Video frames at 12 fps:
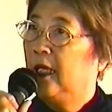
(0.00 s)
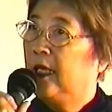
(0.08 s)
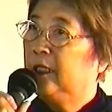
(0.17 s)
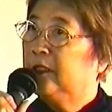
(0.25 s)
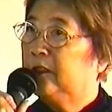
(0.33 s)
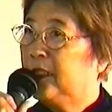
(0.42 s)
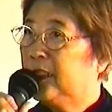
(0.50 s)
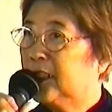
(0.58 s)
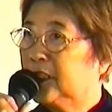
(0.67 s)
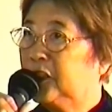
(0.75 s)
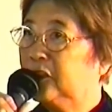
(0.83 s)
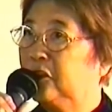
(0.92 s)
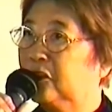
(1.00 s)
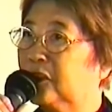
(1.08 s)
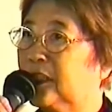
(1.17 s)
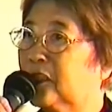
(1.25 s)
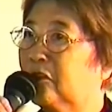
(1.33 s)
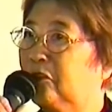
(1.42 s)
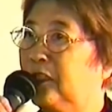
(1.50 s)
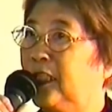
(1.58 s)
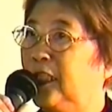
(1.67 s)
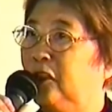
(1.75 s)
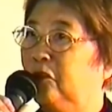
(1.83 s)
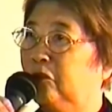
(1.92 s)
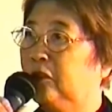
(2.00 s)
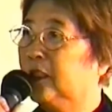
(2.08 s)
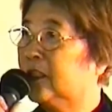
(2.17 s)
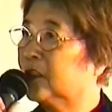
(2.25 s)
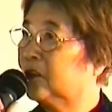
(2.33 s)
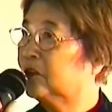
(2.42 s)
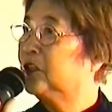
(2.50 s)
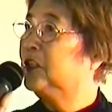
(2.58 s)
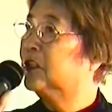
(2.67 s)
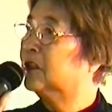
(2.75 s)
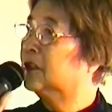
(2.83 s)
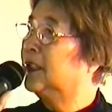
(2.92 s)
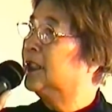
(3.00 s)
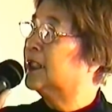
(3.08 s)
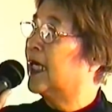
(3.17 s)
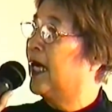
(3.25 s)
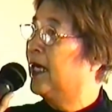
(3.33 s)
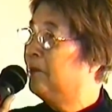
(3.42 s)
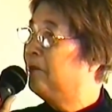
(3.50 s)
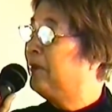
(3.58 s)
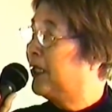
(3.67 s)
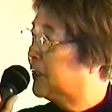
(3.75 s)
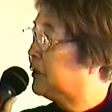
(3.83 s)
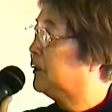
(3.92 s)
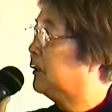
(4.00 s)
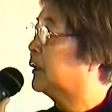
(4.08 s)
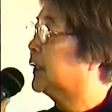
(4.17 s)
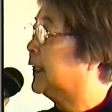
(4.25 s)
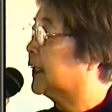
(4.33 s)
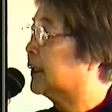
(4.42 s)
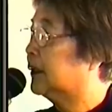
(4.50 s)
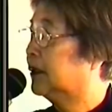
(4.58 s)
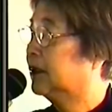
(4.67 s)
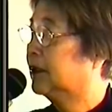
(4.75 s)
Anything that you don't agree with Tojo is unpatriotic.